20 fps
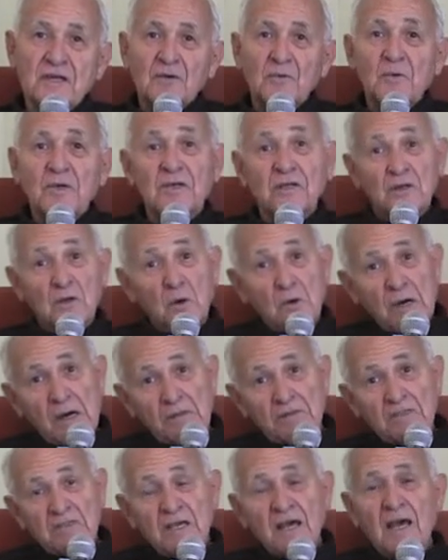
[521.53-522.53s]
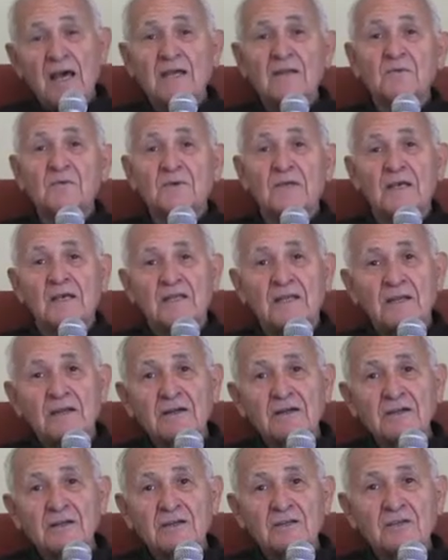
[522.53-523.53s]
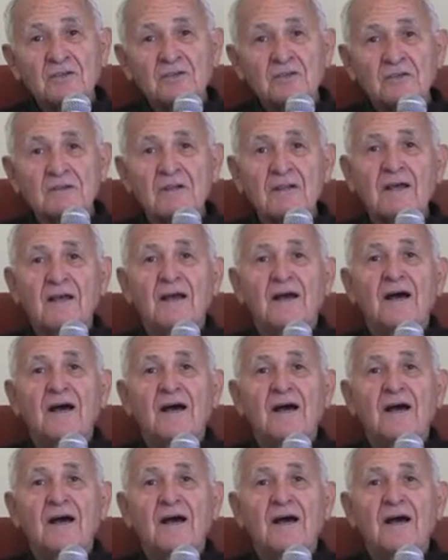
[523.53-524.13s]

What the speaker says: We could go outside. We had air conditioning.